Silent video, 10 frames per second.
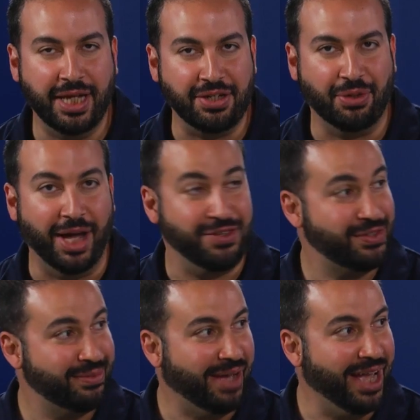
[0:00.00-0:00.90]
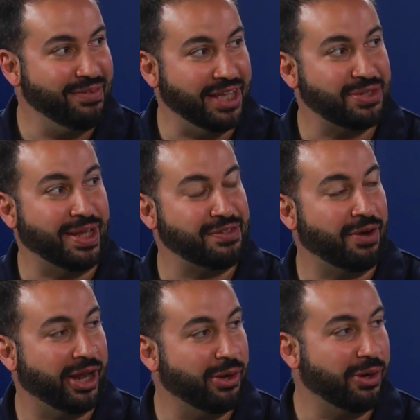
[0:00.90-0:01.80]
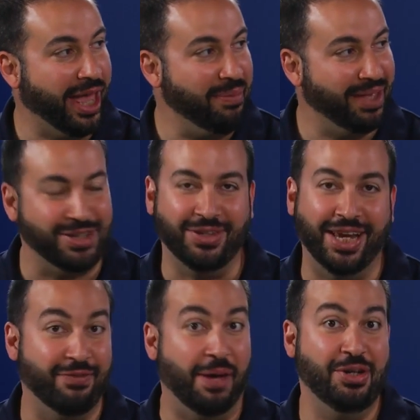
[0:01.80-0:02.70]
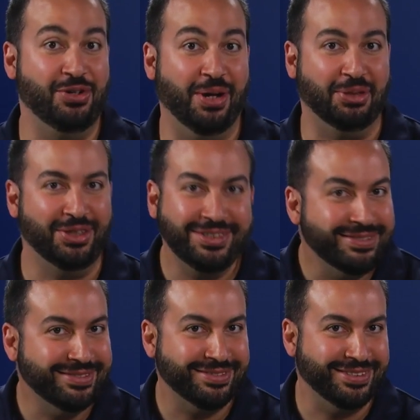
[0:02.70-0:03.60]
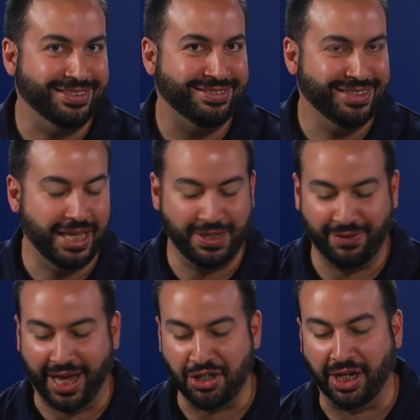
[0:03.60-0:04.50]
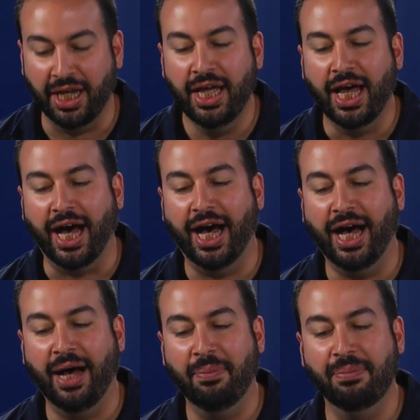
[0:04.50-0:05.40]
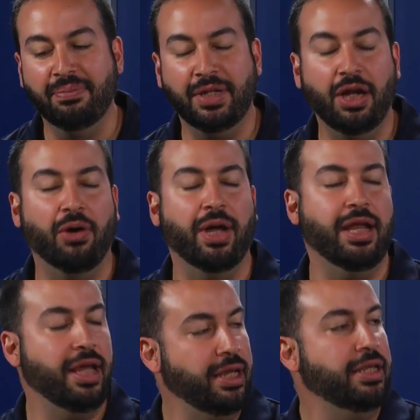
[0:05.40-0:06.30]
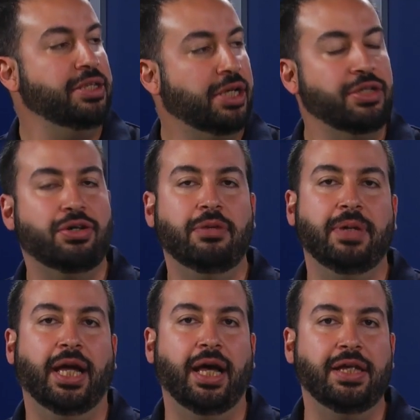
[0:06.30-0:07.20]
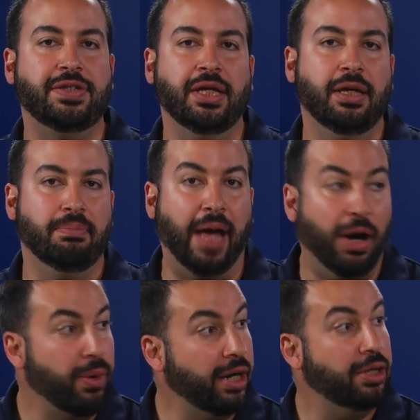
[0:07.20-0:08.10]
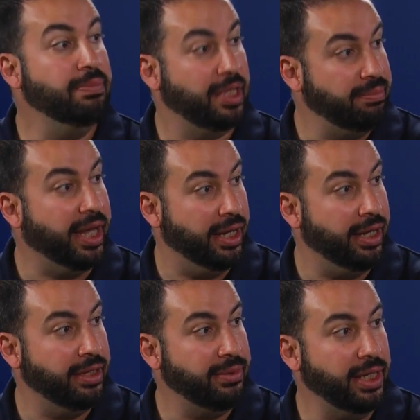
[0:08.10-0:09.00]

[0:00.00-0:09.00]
SOS. I have the SOS running Go Camping so that if I'm in trouble, it's flashing. It's a concern because malware could be embedded into it.